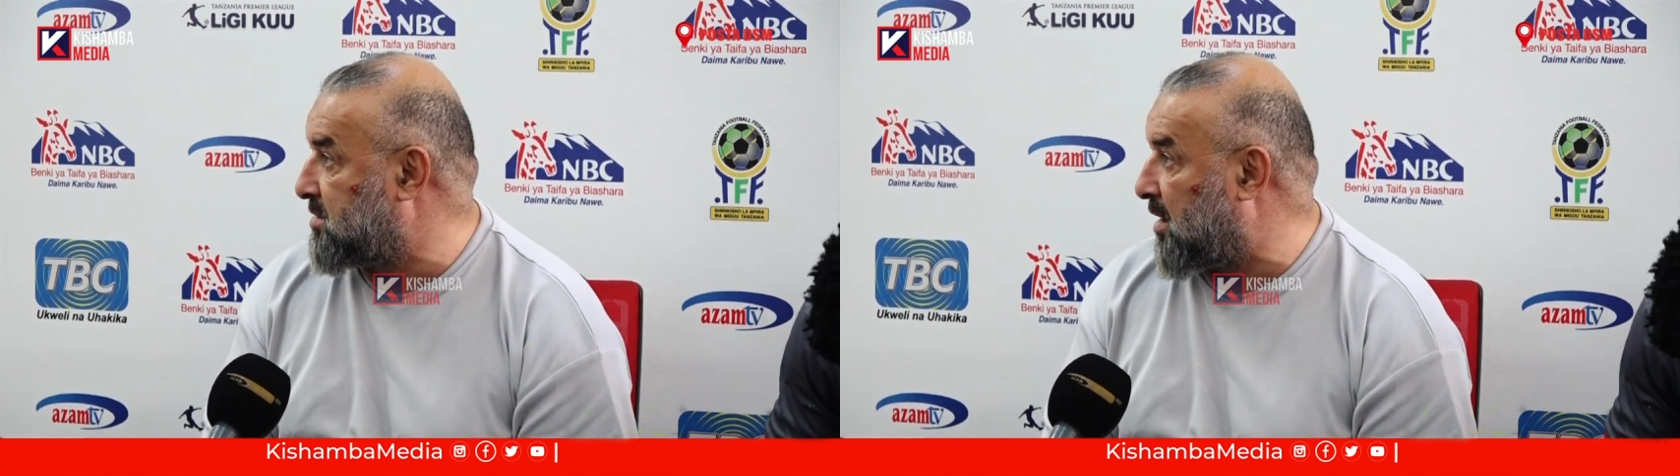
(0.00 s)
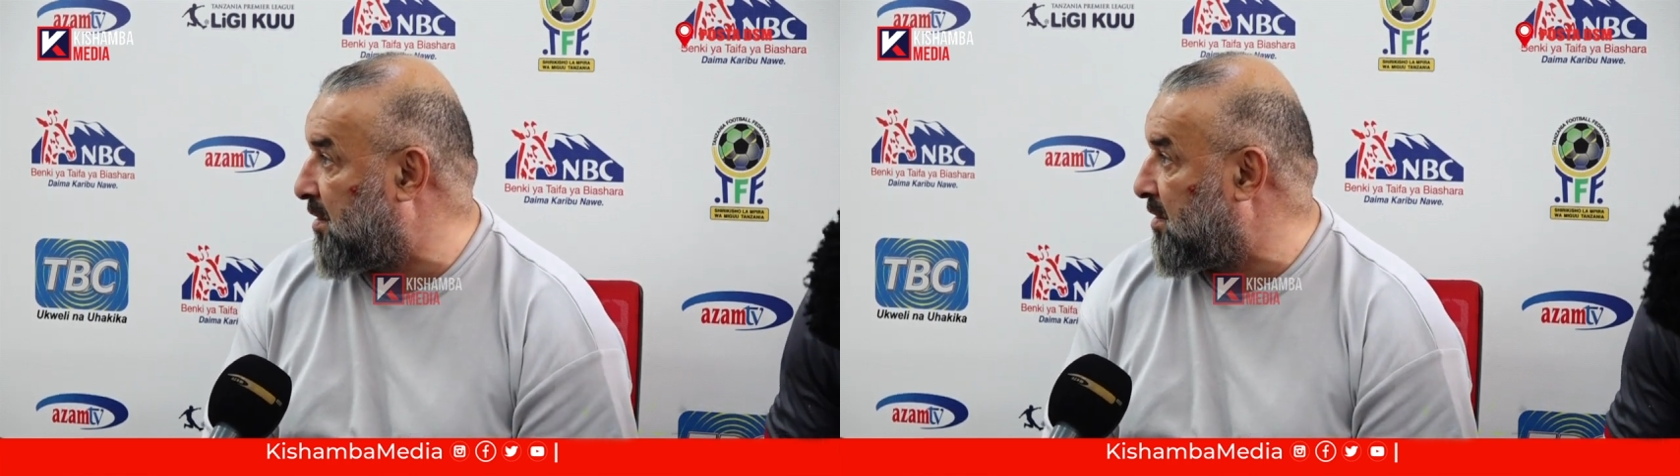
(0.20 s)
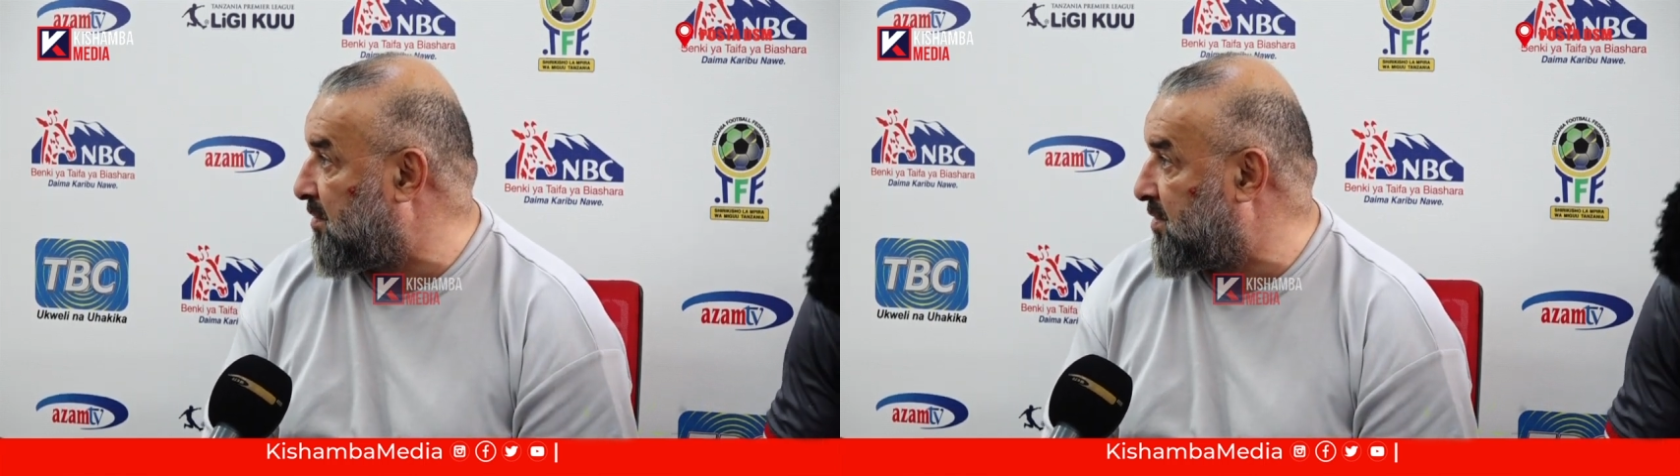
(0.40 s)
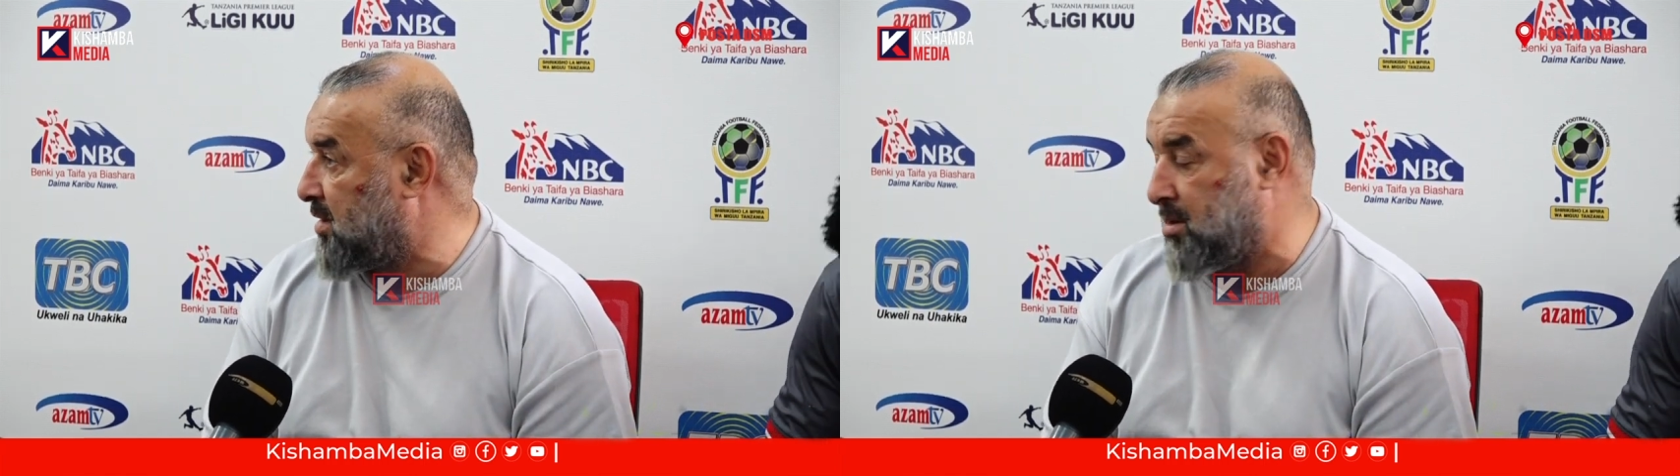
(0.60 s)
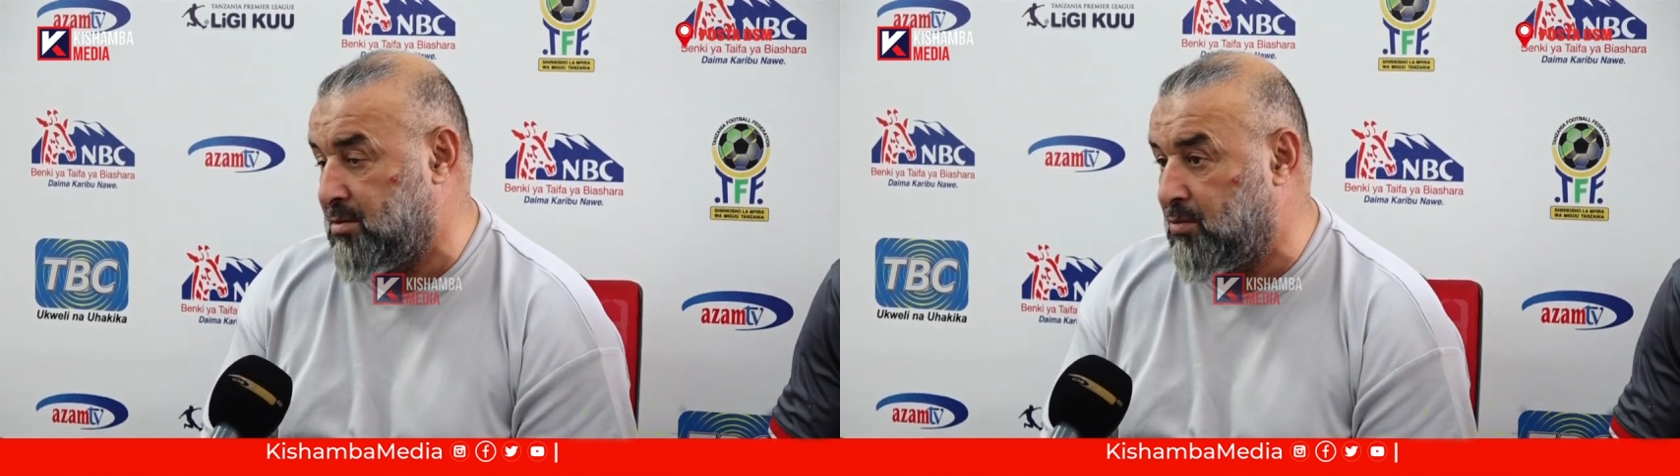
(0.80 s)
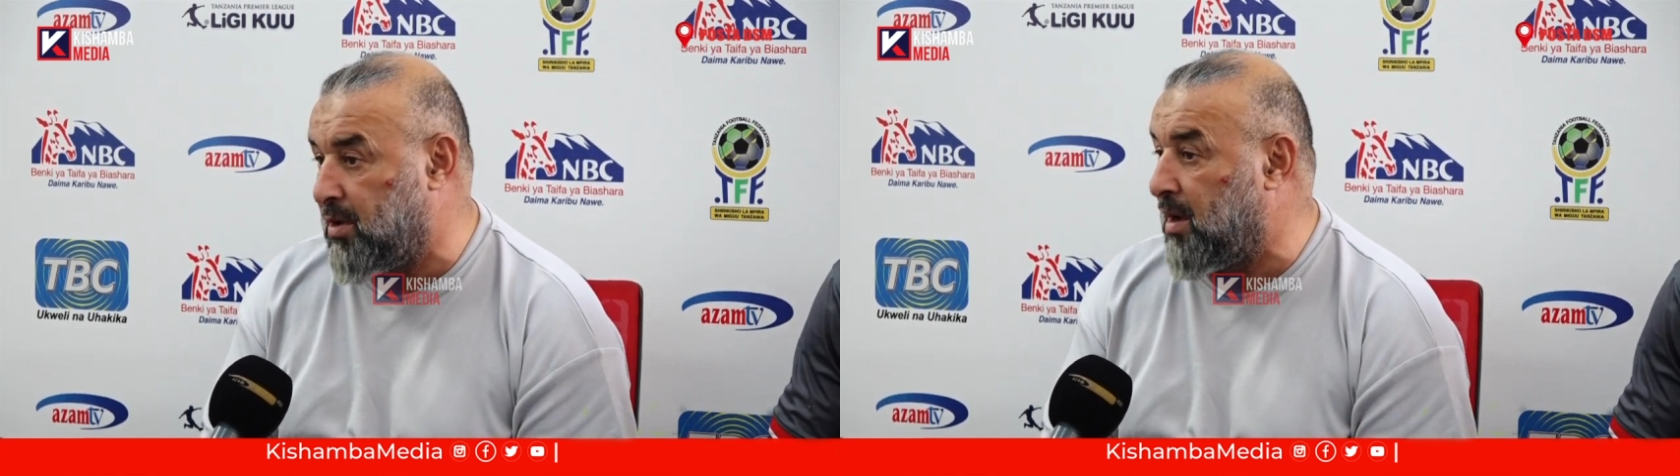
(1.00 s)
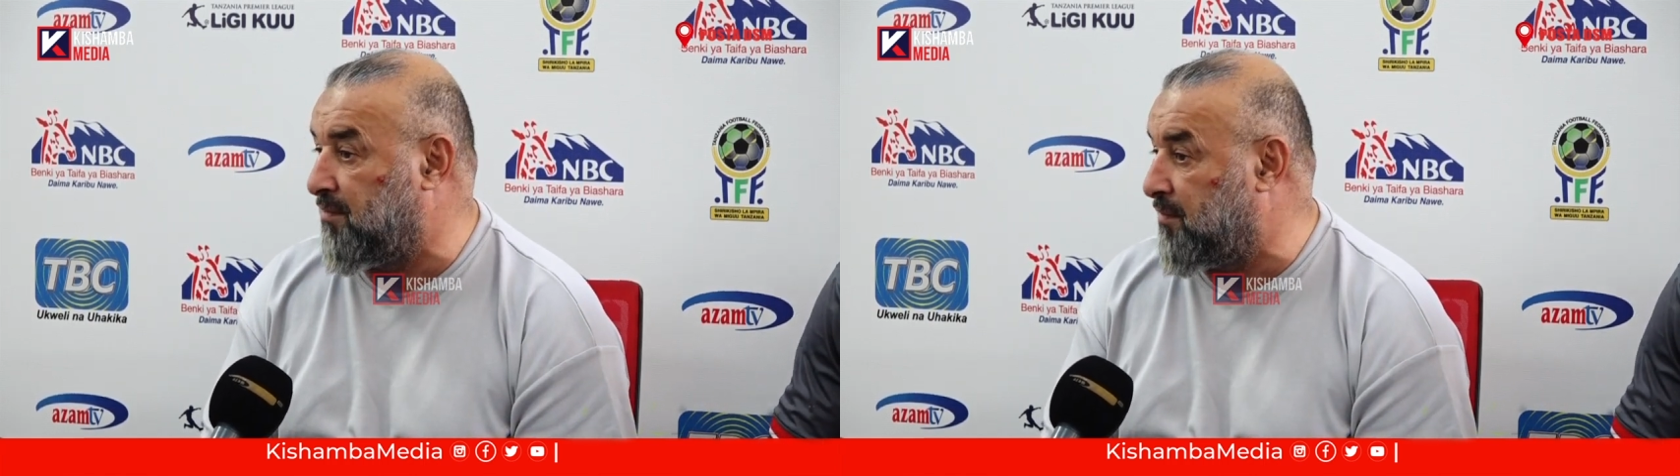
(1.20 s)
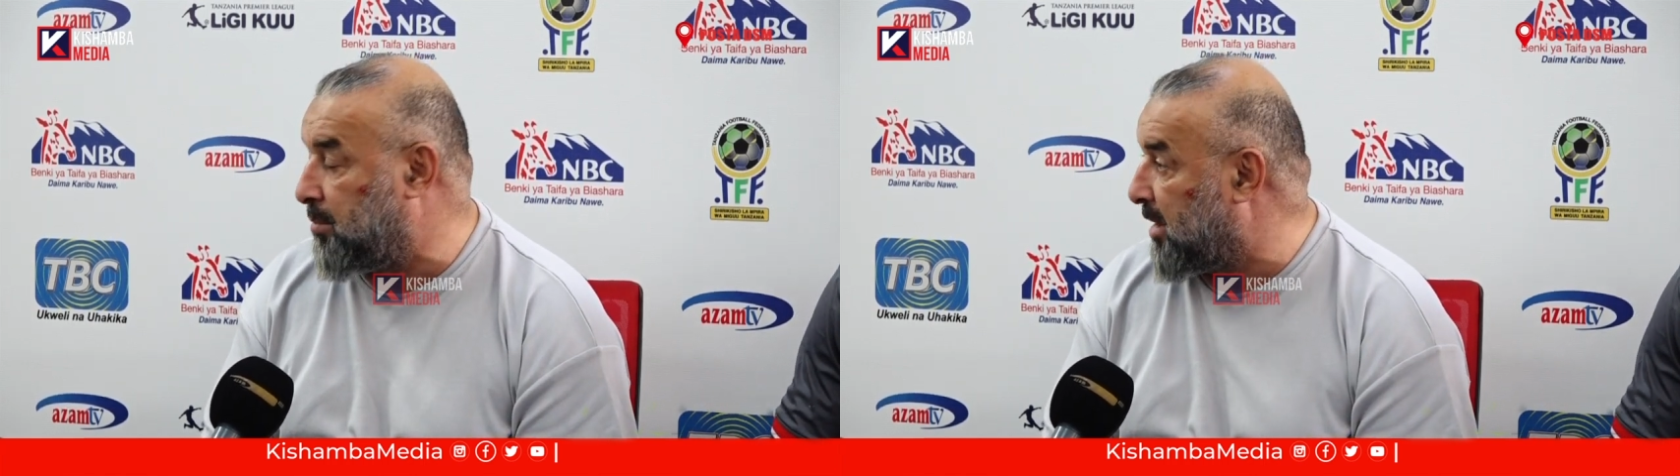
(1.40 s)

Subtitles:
after, we have